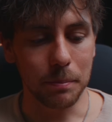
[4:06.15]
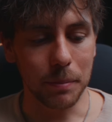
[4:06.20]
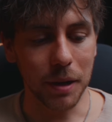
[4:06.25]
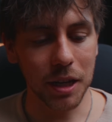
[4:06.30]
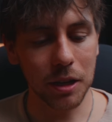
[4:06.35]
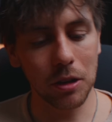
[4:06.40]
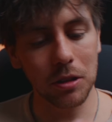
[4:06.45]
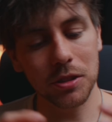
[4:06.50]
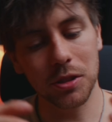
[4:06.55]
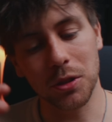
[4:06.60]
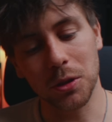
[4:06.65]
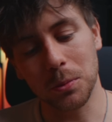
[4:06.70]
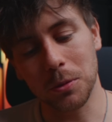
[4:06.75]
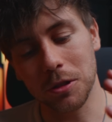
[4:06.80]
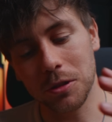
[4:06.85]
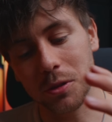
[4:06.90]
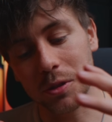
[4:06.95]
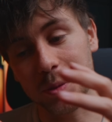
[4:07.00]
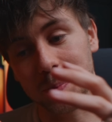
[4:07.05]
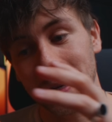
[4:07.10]
But I also don't
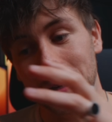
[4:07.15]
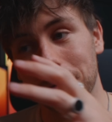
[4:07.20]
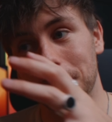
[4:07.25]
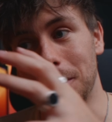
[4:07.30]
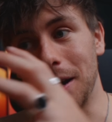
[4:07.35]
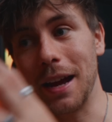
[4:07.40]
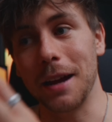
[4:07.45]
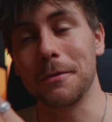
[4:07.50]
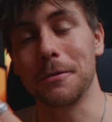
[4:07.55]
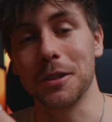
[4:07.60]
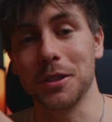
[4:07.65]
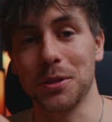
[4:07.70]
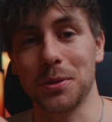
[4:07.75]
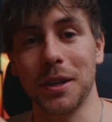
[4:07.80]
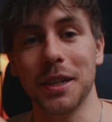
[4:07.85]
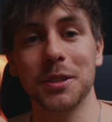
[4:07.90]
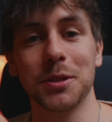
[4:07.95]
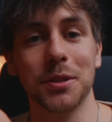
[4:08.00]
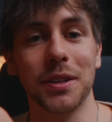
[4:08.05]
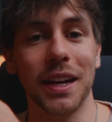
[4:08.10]
want to spend forever
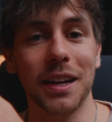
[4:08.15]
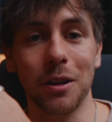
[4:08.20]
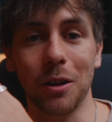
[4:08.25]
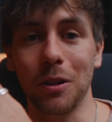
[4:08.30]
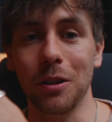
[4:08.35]
trying to get